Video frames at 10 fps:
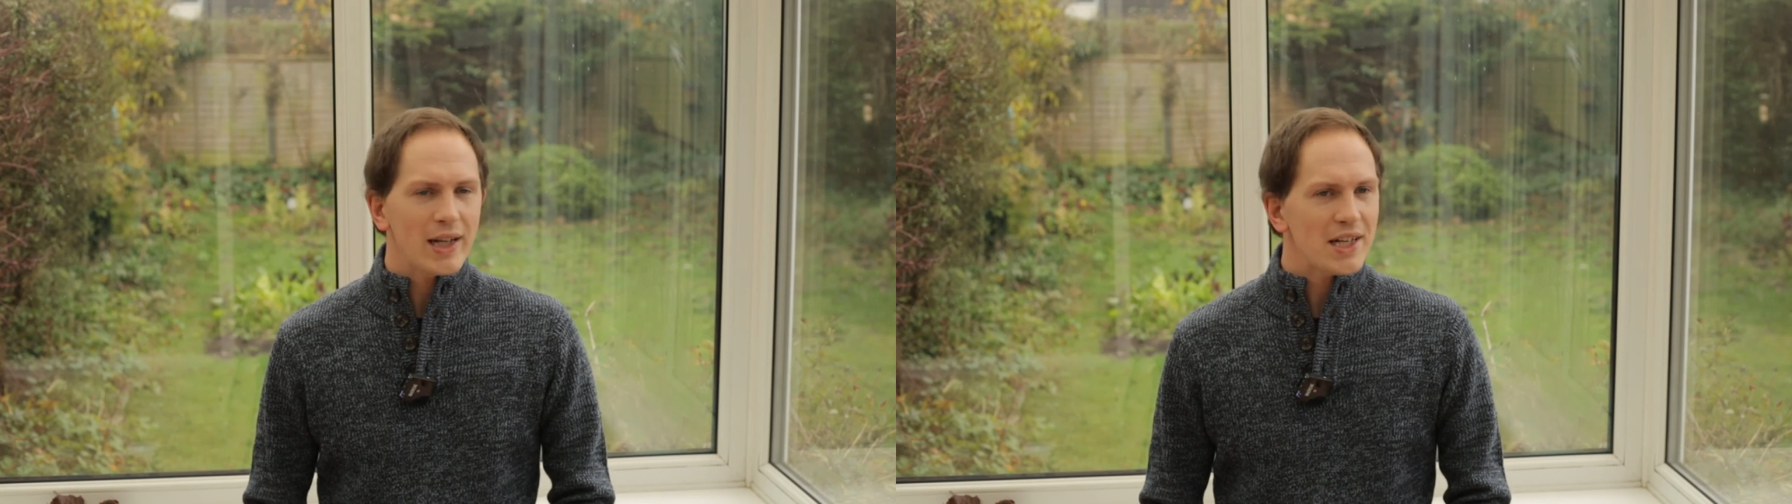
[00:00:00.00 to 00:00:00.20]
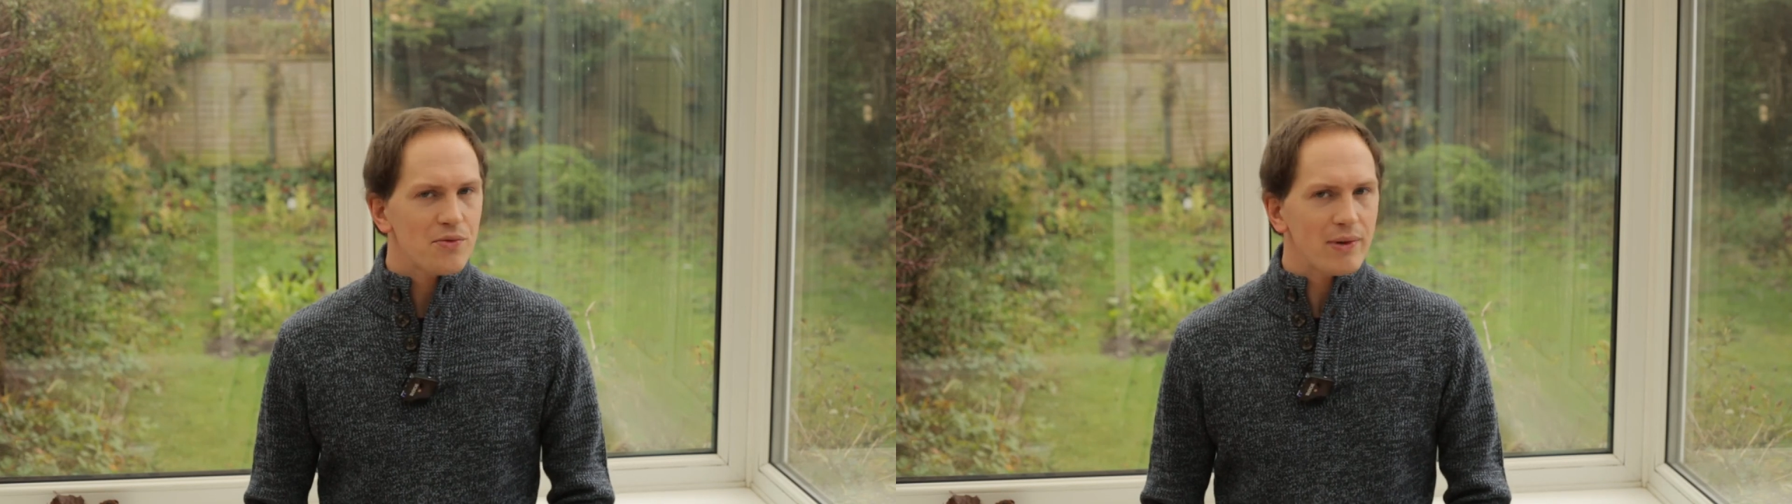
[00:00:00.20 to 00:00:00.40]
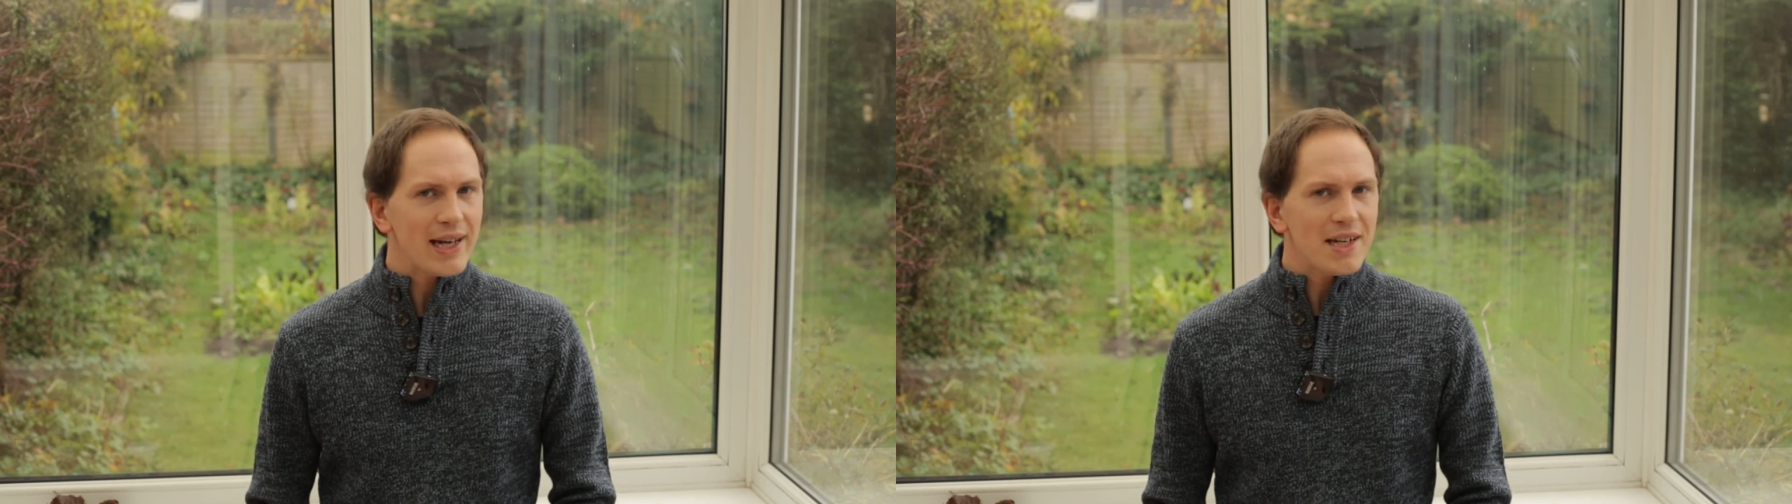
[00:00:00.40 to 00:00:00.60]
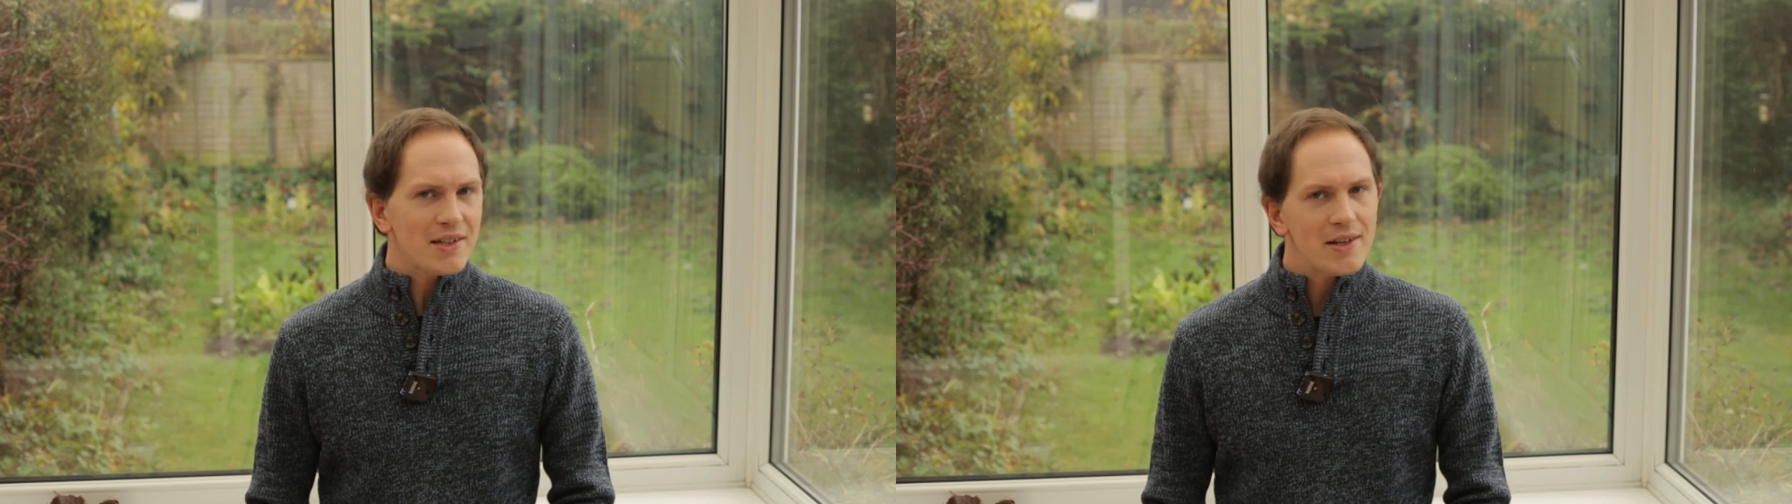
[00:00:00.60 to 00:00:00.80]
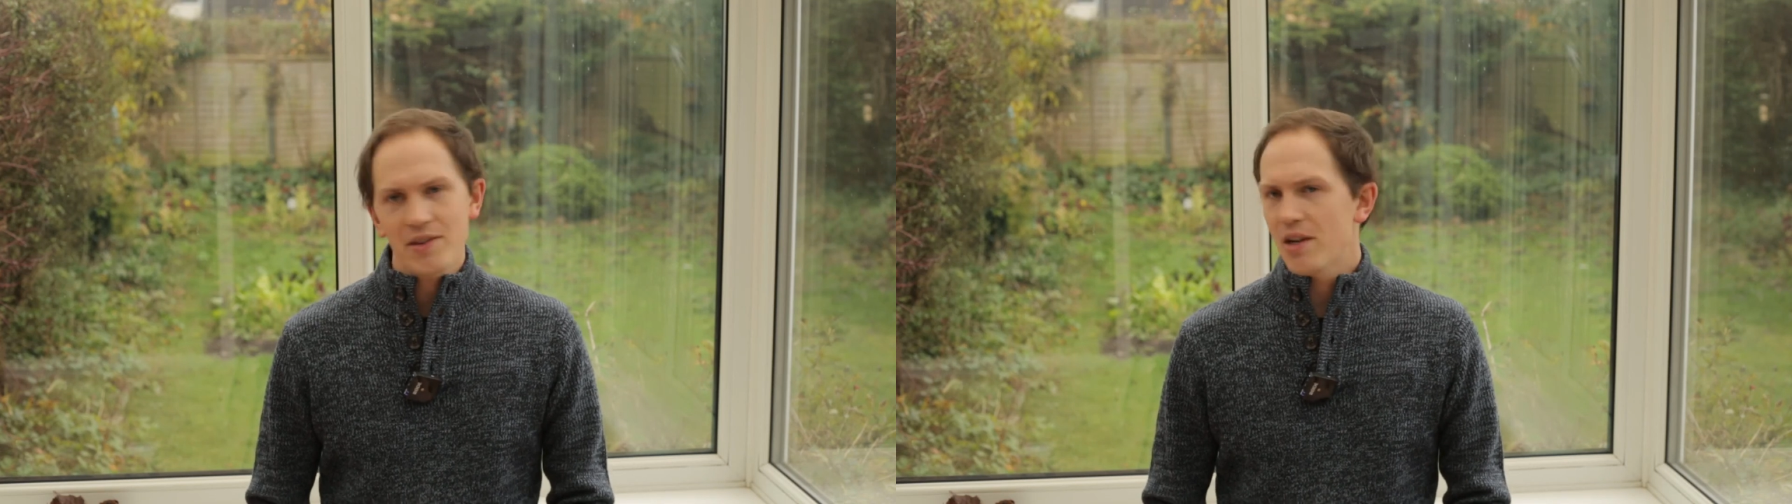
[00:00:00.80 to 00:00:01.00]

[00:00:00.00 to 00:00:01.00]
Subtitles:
or less related.